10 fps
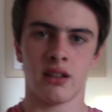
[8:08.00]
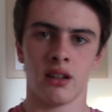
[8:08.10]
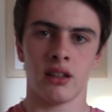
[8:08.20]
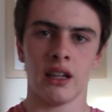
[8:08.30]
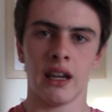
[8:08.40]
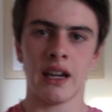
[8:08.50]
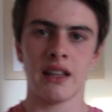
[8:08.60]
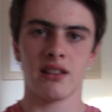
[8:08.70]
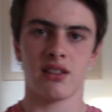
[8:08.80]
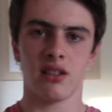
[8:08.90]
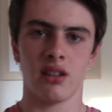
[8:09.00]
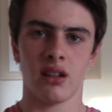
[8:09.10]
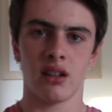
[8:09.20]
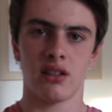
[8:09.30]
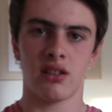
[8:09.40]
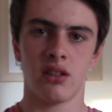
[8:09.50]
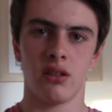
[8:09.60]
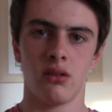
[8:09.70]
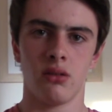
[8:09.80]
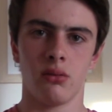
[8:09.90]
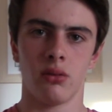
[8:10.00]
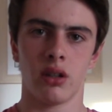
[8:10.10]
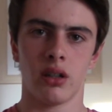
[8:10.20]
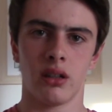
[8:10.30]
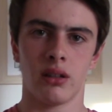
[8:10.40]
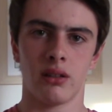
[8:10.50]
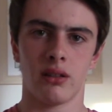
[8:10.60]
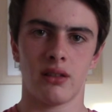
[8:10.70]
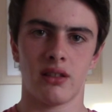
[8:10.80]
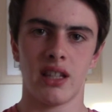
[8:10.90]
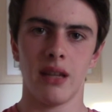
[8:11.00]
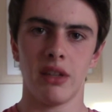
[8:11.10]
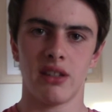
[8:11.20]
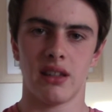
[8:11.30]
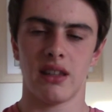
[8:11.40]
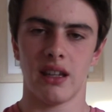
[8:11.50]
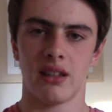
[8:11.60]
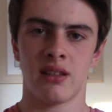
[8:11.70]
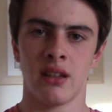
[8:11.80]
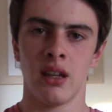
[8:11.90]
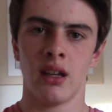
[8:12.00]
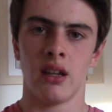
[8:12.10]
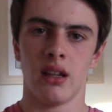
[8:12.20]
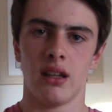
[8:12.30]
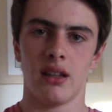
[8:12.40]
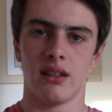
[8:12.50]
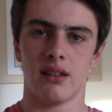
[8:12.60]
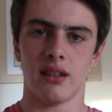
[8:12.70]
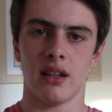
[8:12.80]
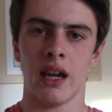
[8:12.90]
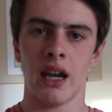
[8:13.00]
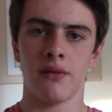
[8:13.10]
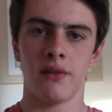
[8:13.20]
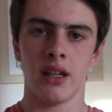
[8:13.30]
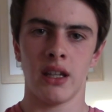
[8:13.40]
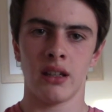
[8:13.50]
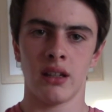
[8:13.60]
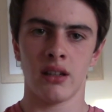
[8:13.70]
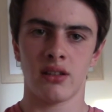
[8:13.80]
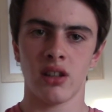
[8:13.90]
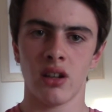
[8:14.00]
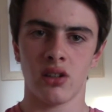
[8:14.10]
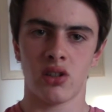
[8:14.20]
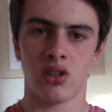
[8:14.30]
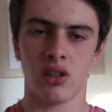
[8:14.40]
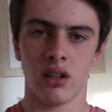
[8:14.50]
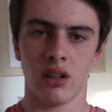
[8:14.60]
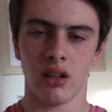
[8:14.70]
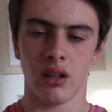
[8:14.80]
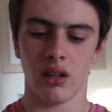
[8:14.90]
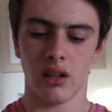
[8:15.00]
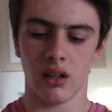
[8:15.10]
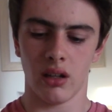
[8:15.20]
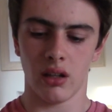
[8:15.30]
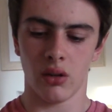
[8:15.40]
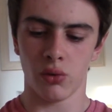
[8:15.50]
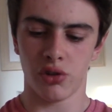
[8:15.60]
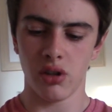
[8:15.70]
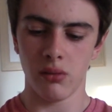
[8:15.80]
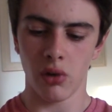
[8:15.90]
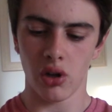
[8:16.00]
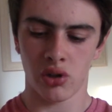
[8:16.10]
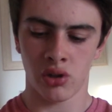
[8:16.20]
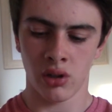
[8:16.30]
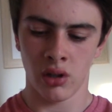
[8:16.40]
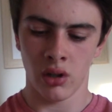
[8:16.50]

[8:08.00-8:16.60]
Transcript: the answer to seeming to this is having such or too much